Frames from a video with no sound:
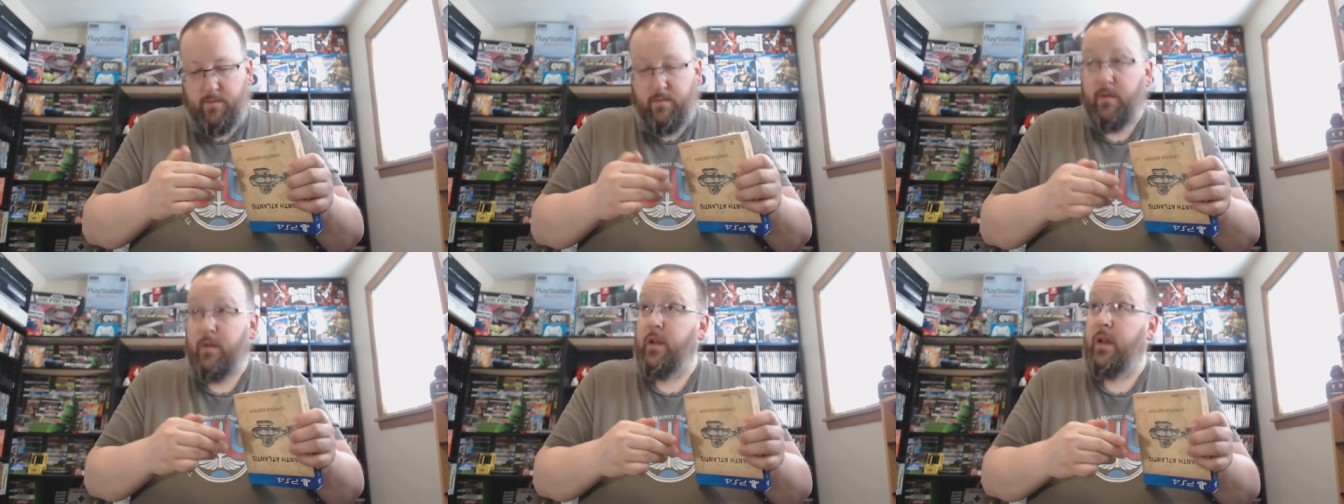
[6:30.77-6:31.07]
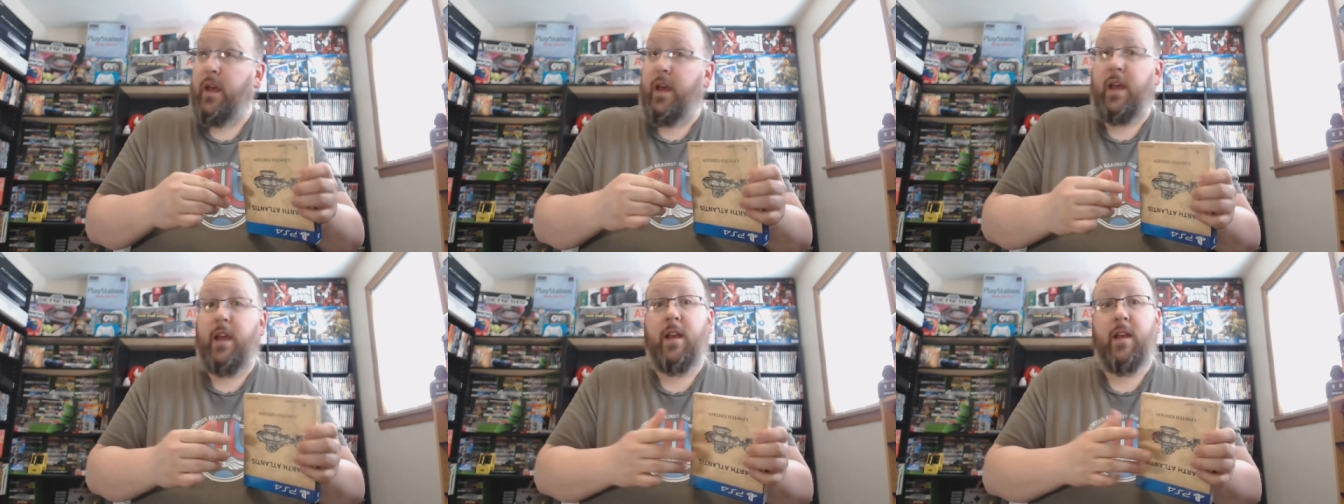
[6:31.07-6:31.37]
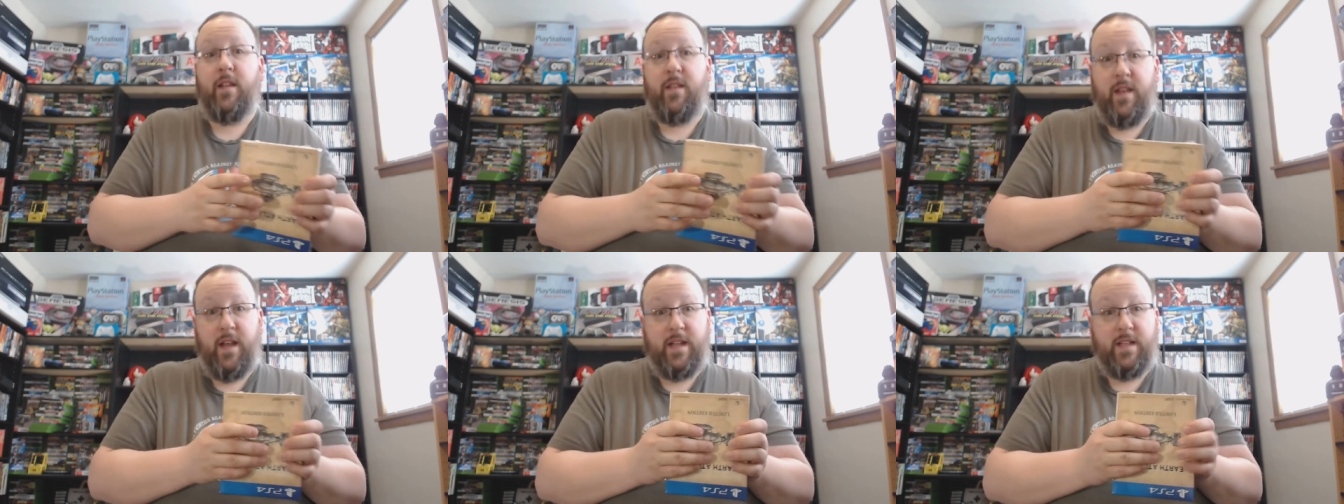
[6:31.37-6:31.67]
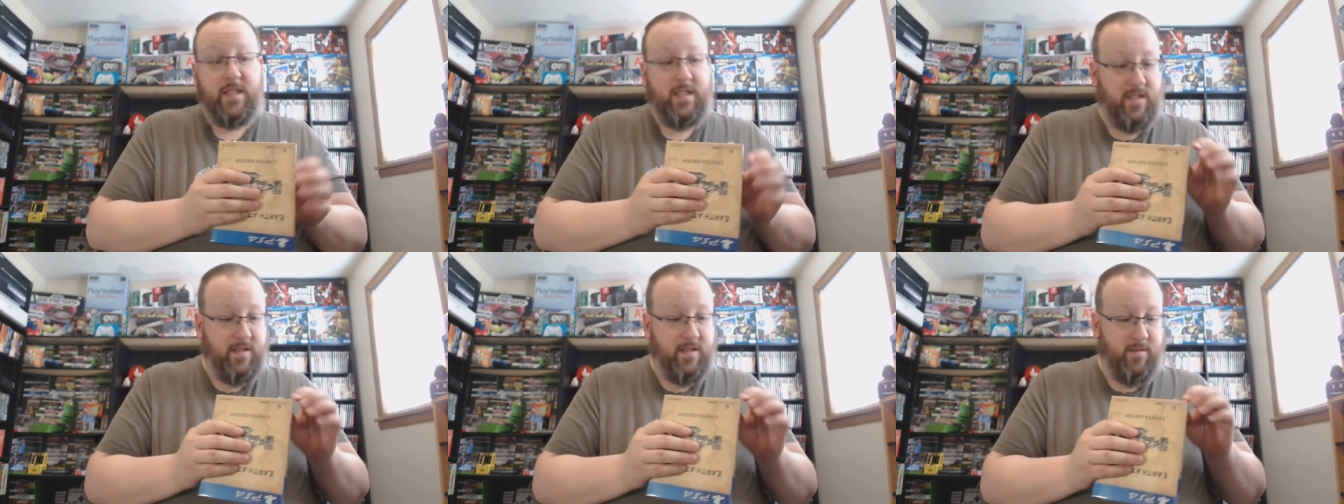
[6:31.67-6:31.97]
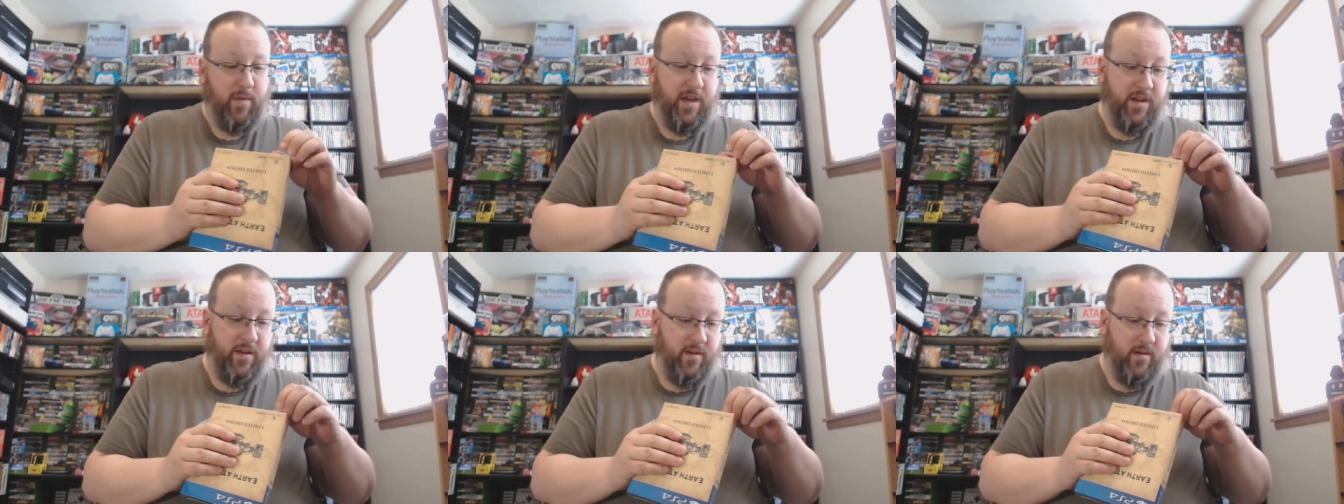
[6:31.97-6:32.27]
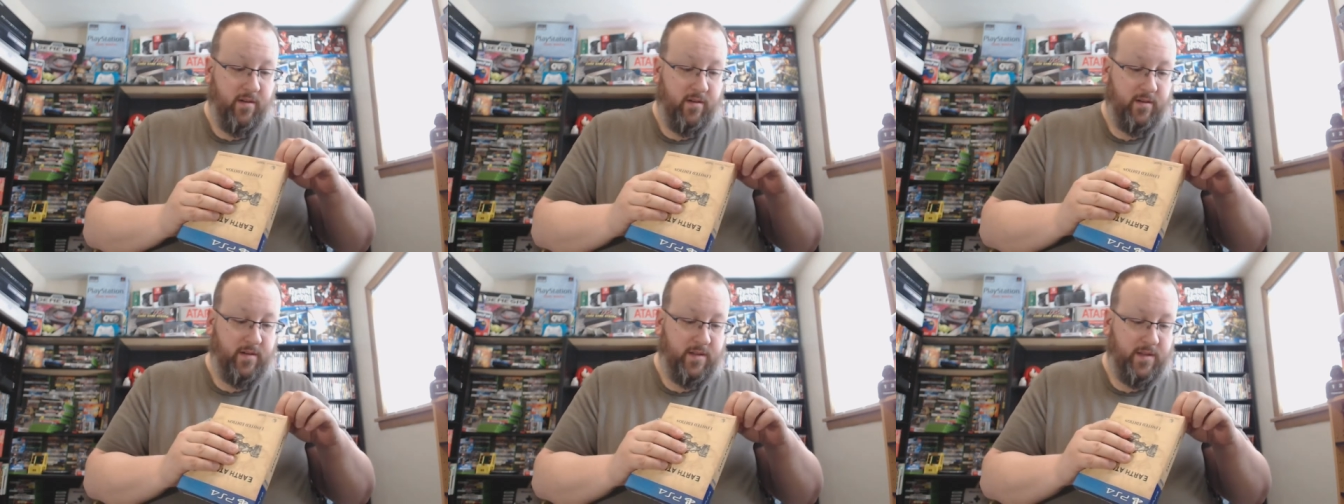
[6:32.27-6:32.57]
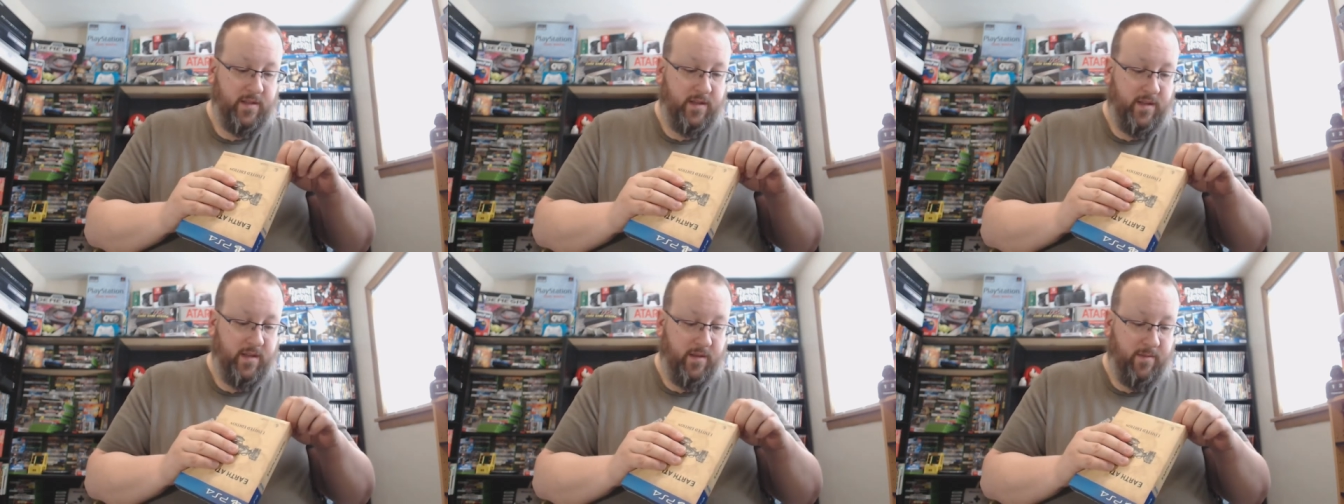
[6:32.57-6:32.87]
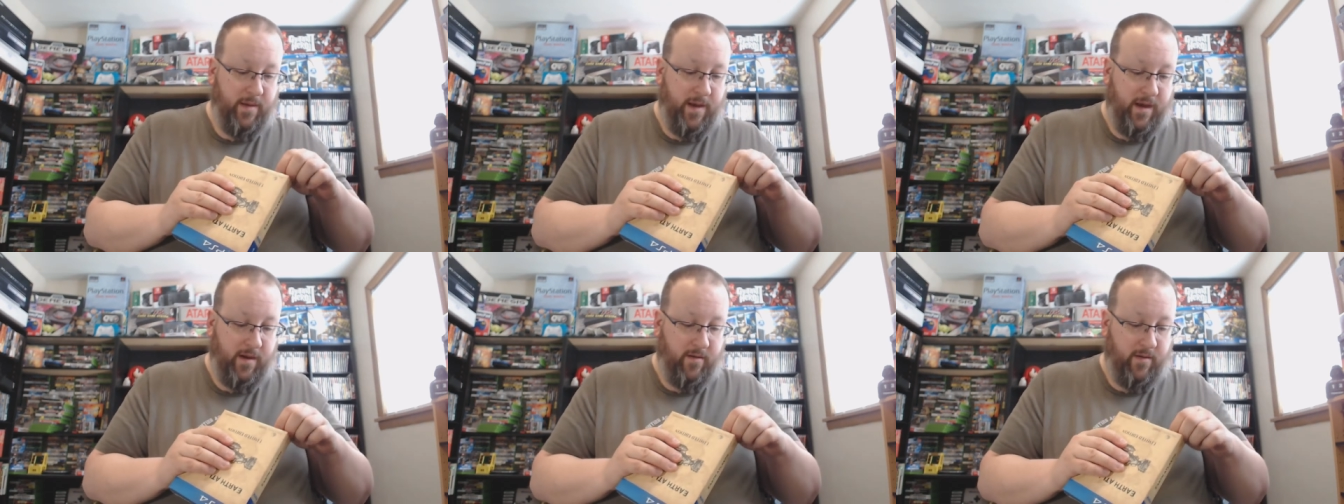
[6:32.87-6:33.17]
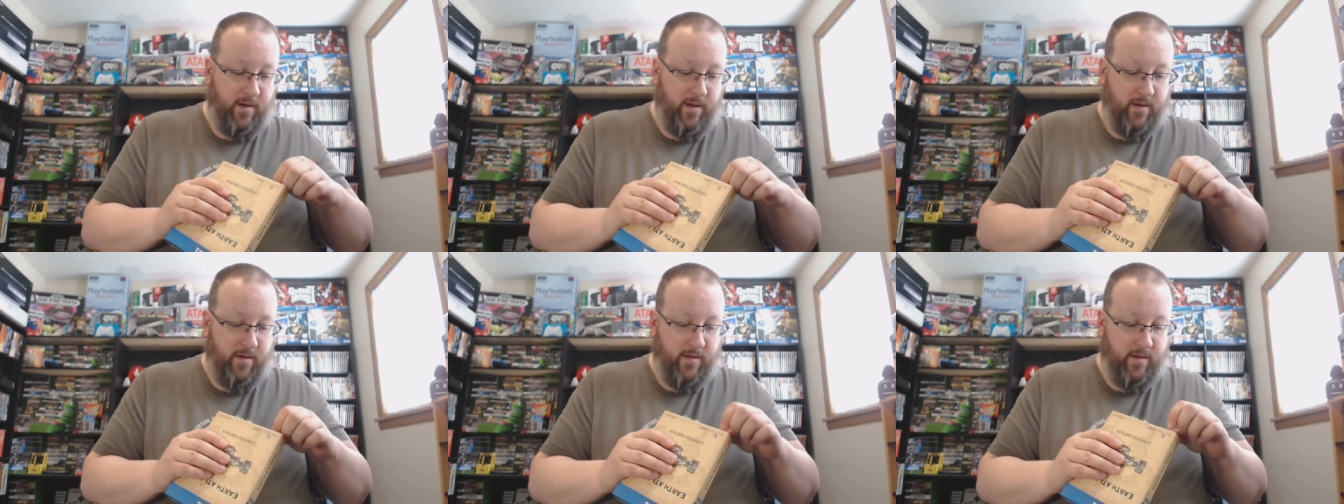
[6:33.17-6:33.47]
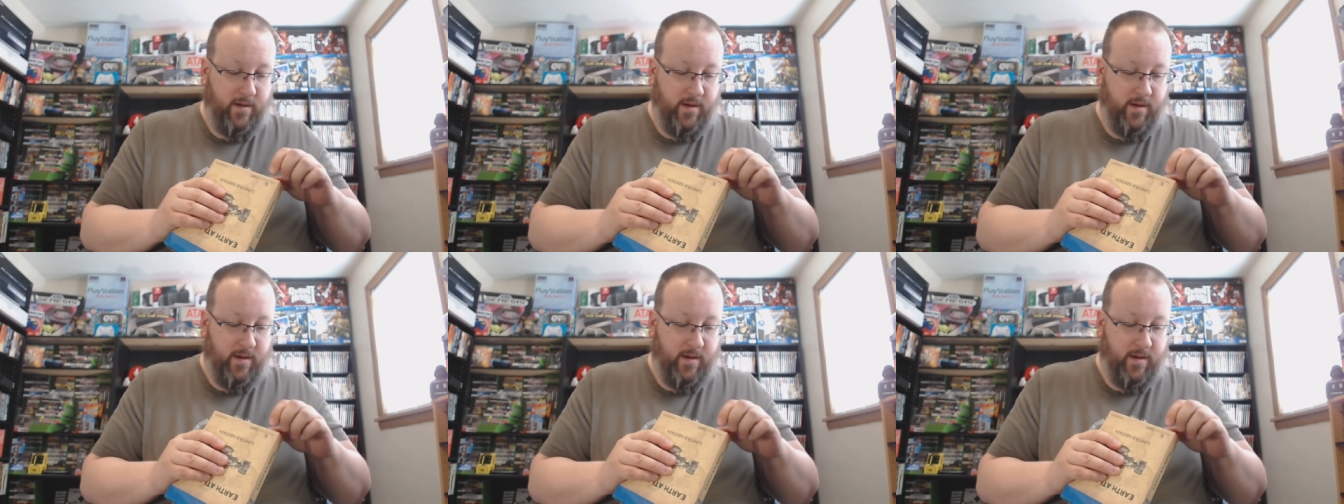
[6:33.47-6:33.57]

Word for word: And that's my dogs in the background.